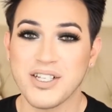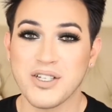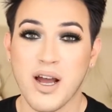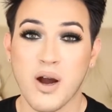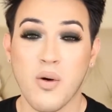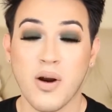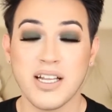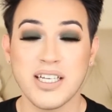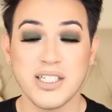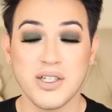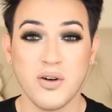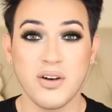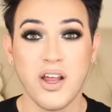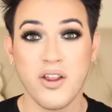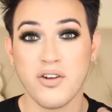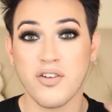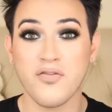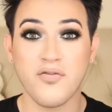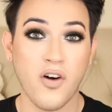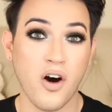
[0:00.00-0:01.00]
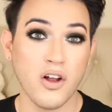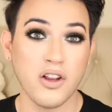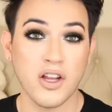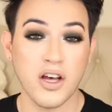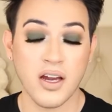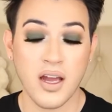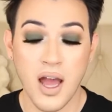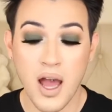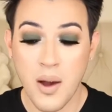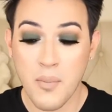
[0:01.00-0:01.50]
So I wanted to do another fall
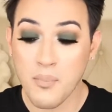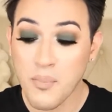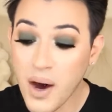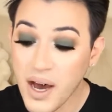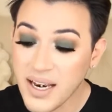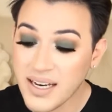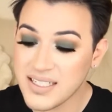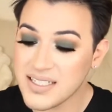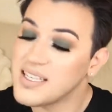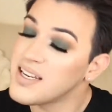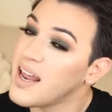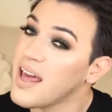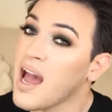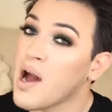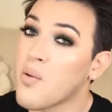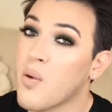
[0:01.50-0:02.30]
look, but today